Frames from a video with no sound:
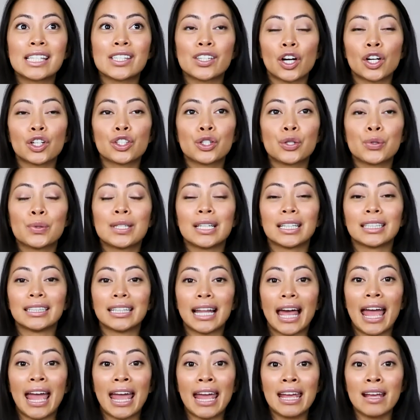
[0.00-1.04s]
start to
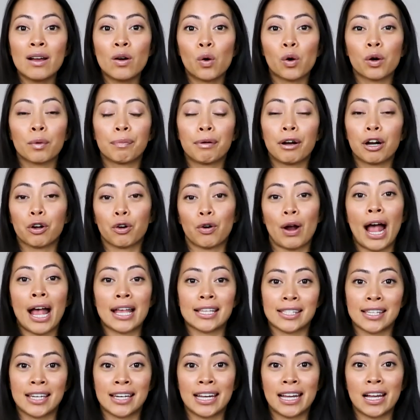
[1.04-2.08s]
delay or
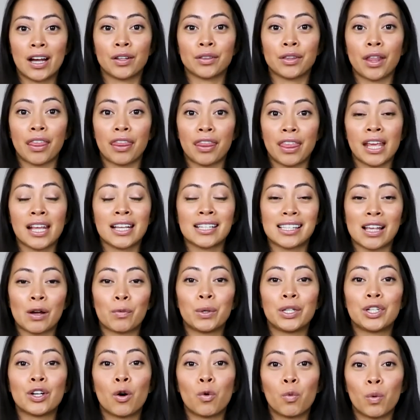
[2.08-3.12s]
procrastinate on the things that
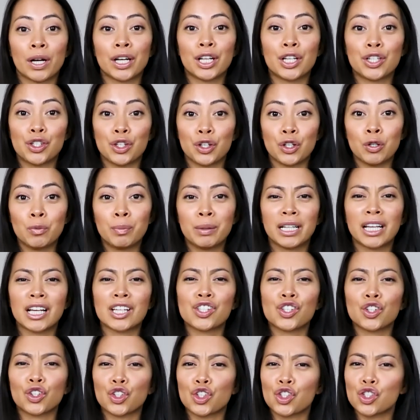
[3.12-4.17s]
we don't want to do
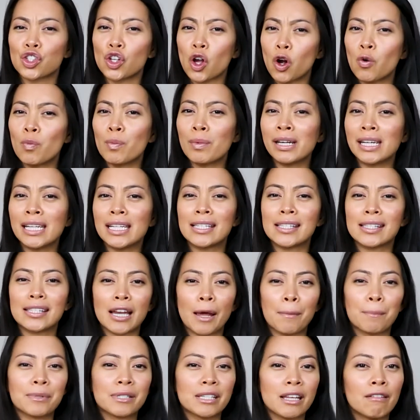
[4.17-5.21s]
because there's so many
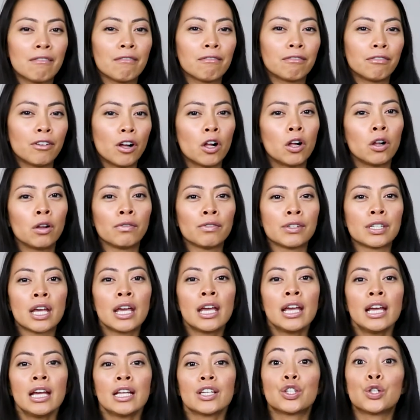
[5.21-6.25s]
steps involved
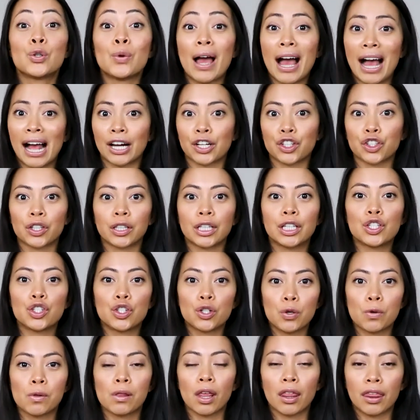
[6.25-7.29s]
to actually
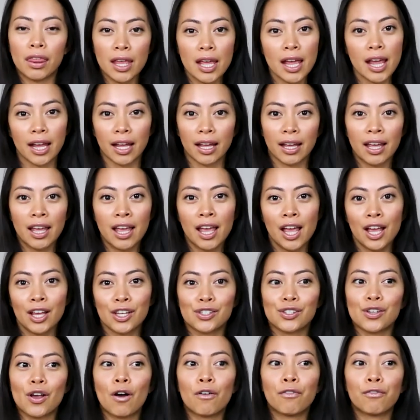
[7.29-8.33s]
do the thing.
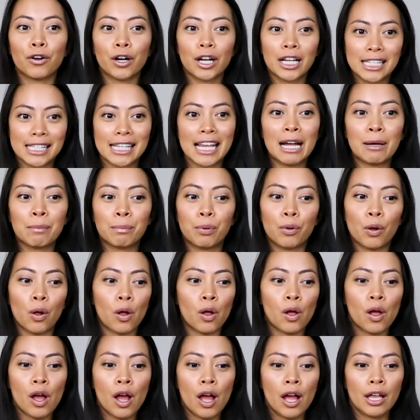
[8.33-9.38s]
So for
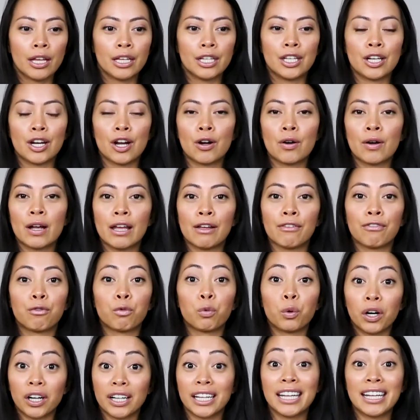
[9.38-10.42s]
example, if
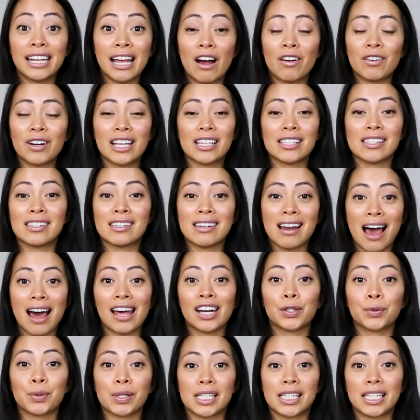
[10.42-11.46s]
working out is
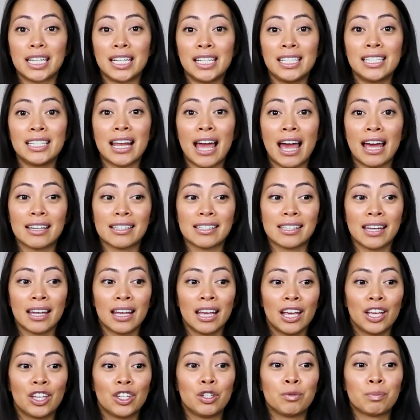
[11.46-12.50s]
not a routine yet,
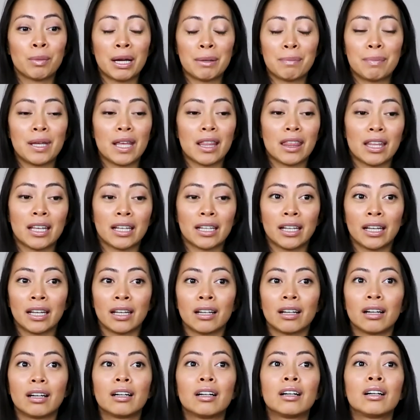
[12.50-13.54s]
you might be
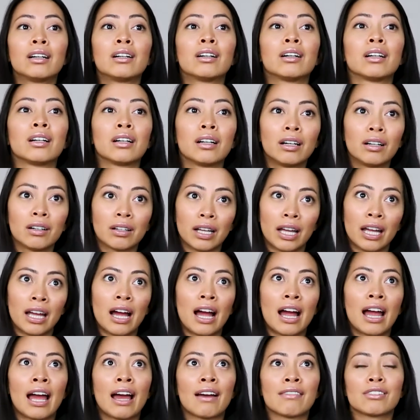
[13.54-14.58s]
thinking, oh, okay,
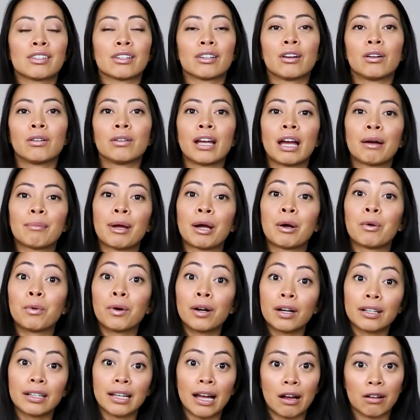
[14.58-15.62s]
I have to go get my
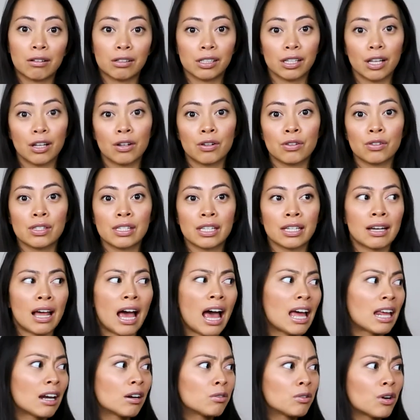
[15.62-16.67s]
workout clothes and
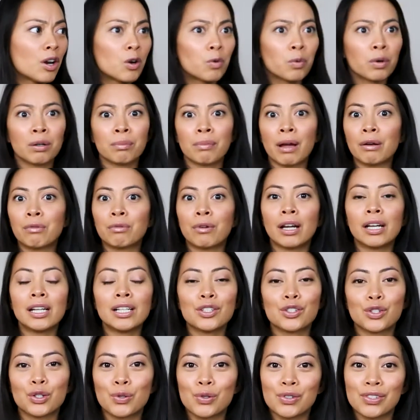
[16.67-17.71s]
I don't know where my
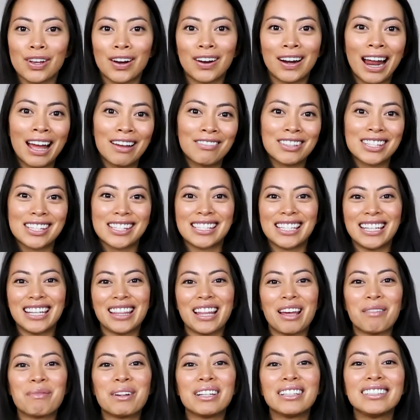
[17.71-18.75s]
running shoes are. I haven't seen
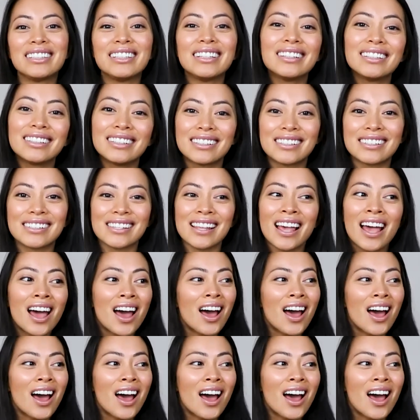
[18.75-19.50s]
them in years.